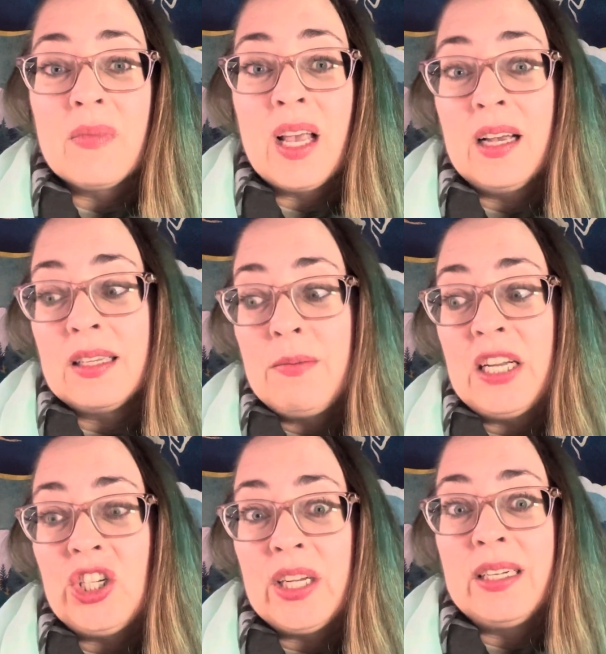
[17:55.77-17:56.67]
as I
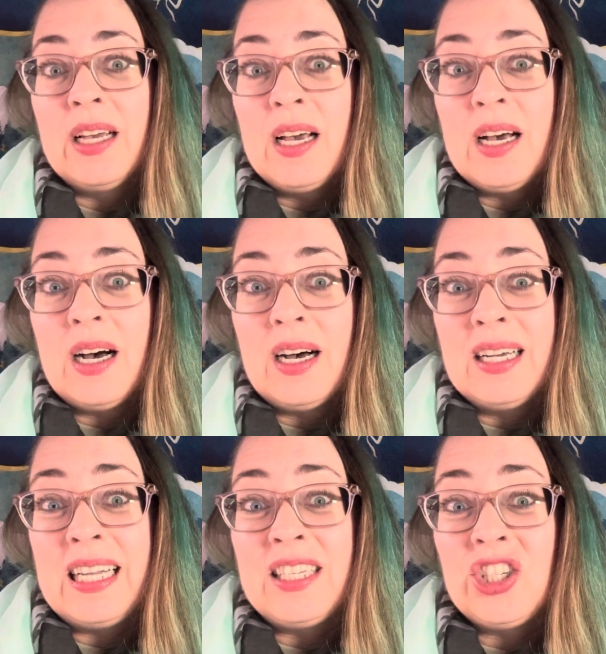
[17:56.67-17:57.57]
mentioned,
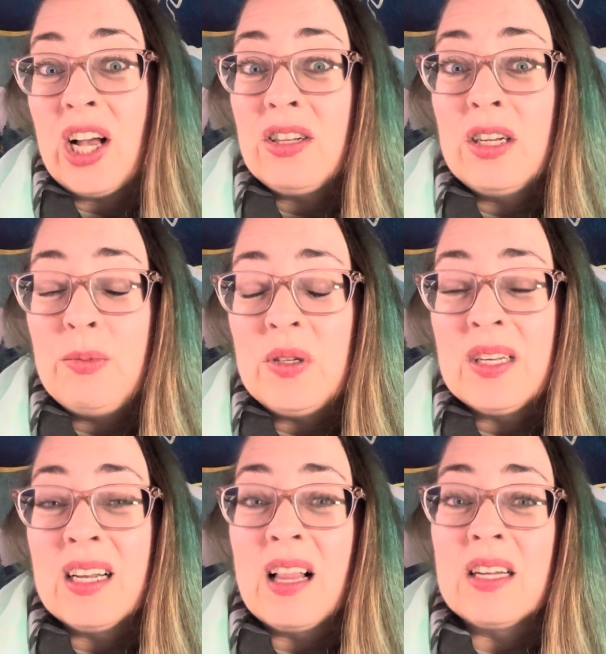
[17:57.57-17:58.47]
childhood abuse and
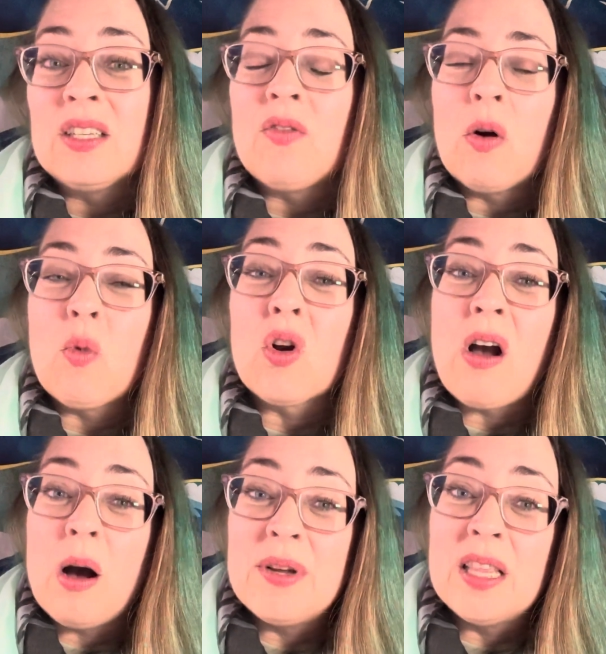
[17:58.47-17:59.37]
neglect is far more
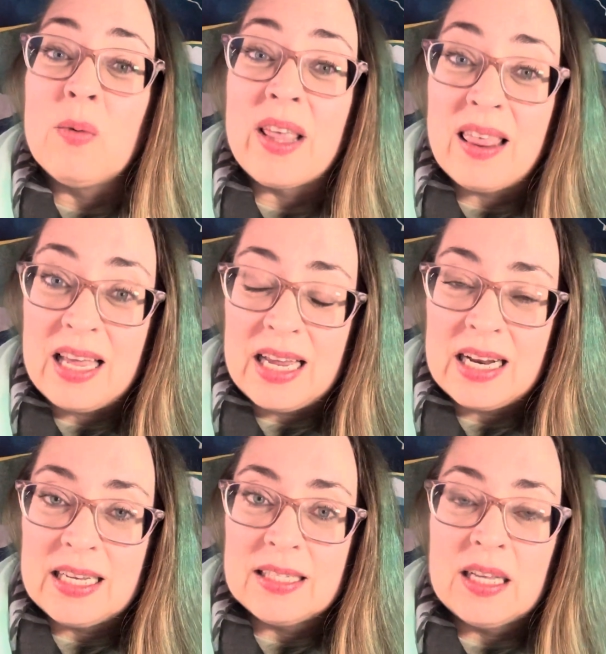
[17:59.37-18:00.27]
common than we think it
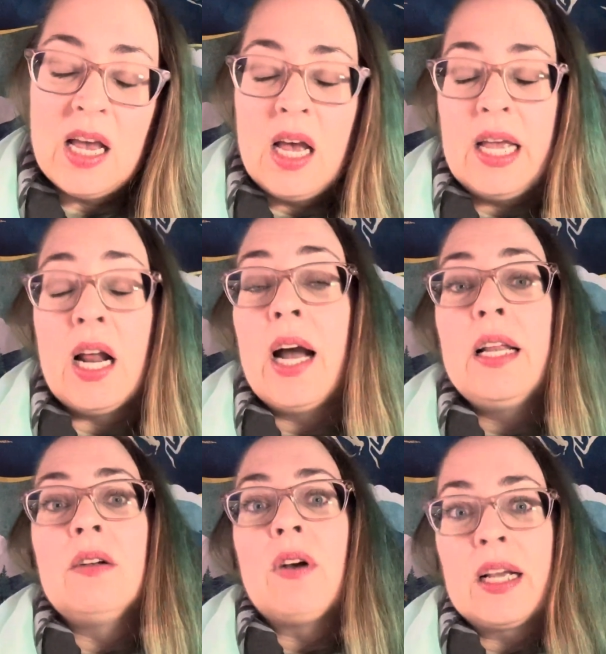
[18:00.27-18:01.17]
is. And I
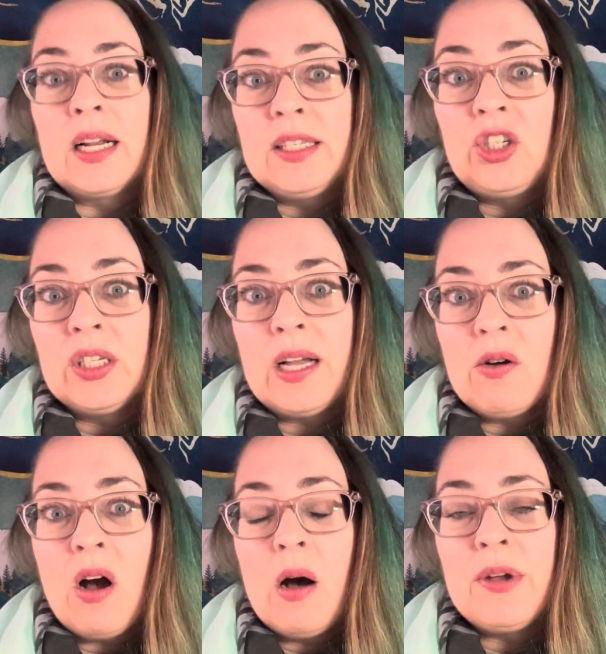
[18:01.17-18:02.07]
didn't recognize just how
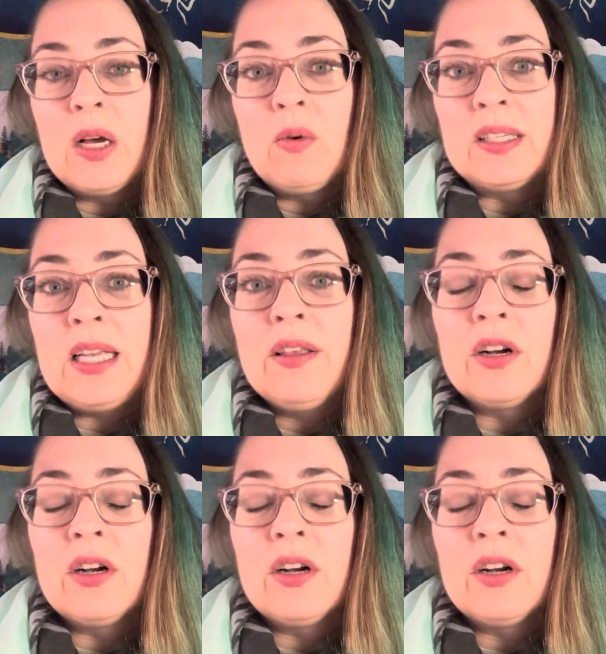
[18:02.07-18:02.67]
common it was either